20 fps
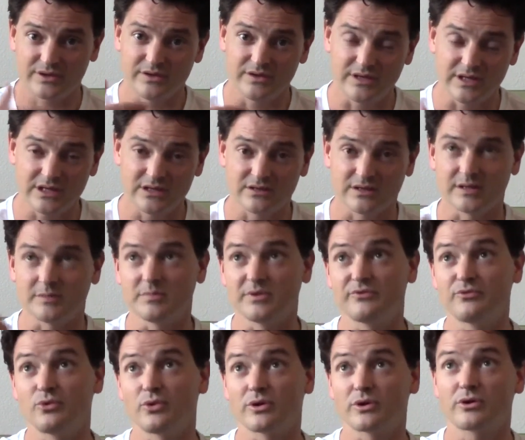kneeling
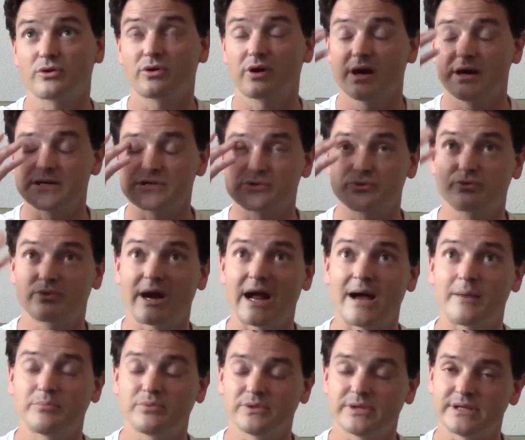before Christ,
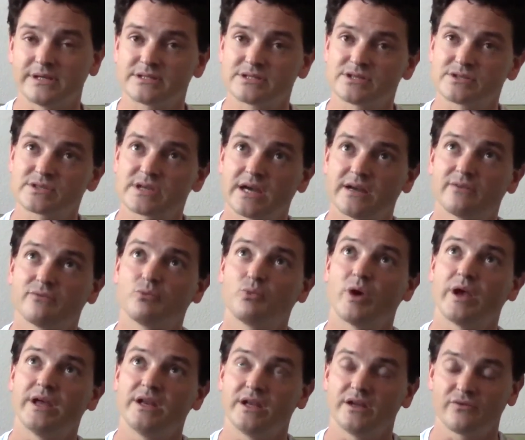raptly, just kind of
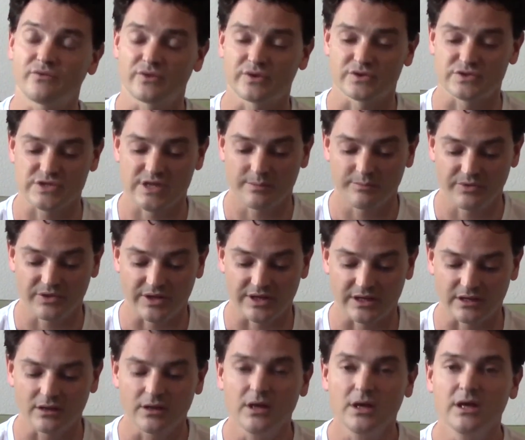waiting for
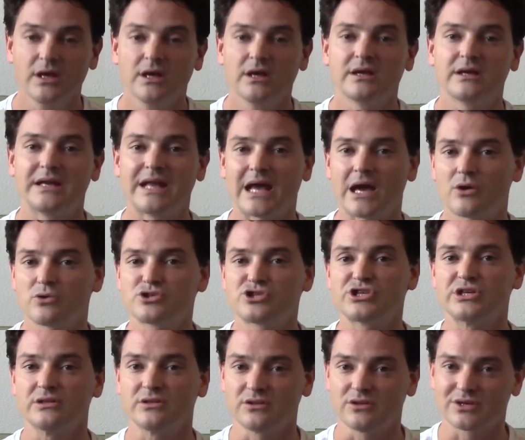something, now
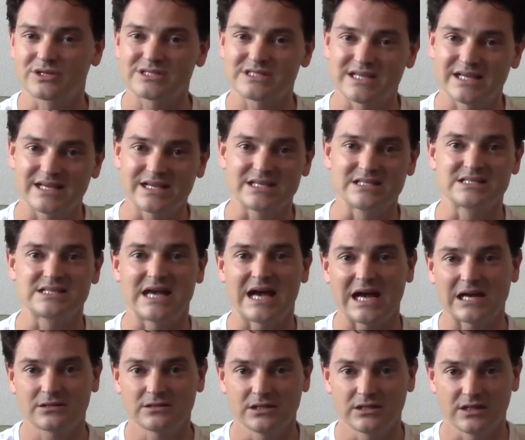she looks
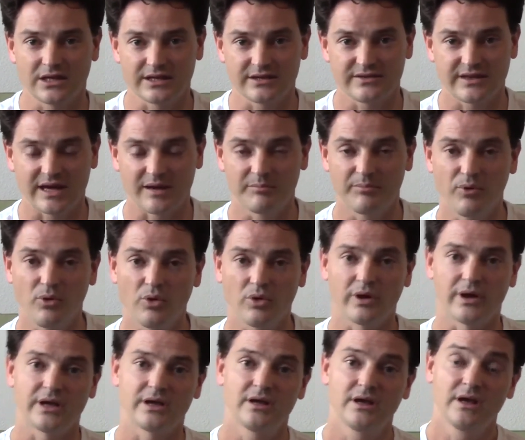exactly like that
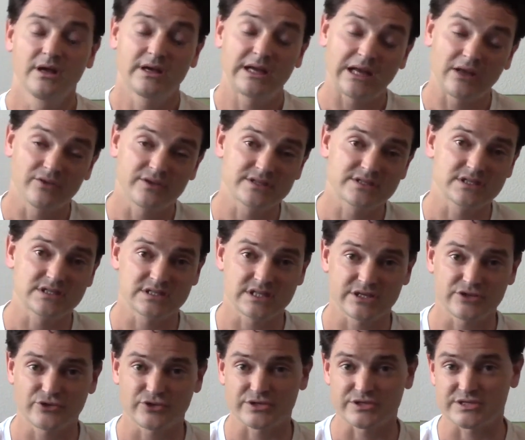boy. Now this is
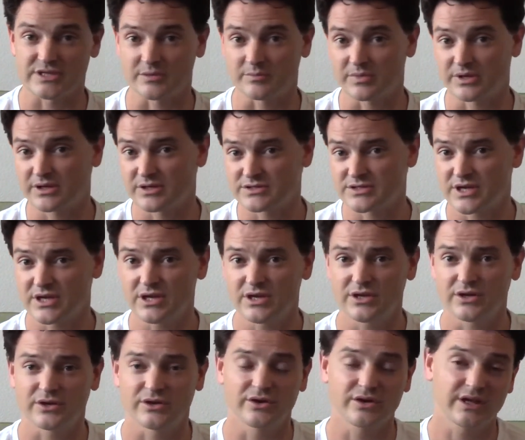interesting, because
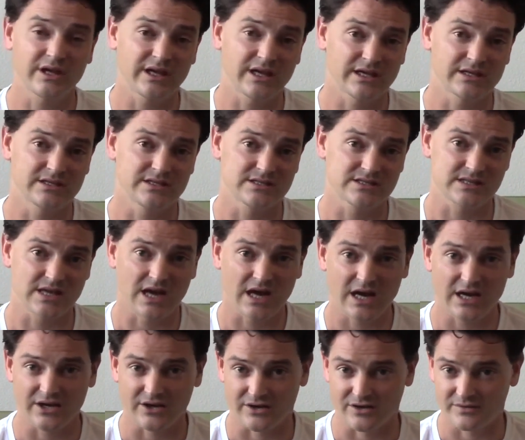here he had
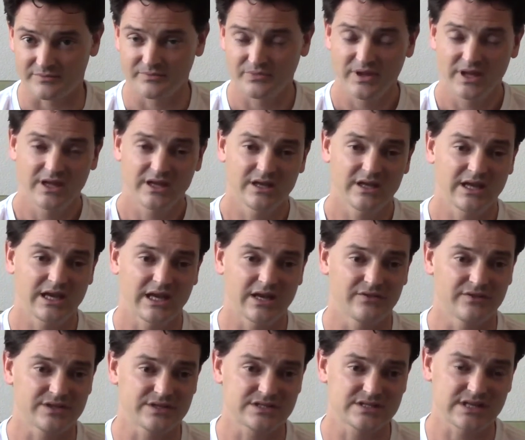desire. He had
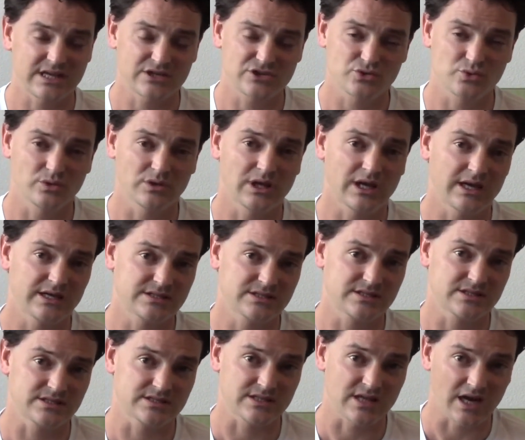this sexualized
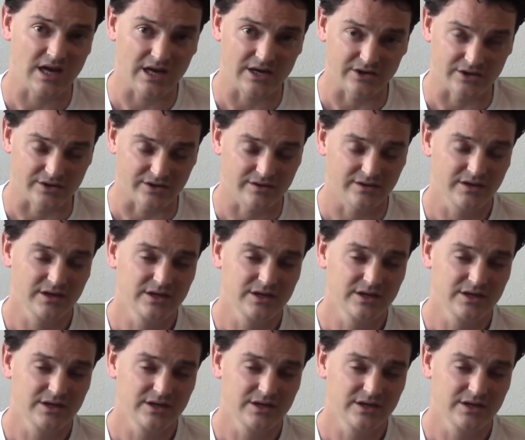desire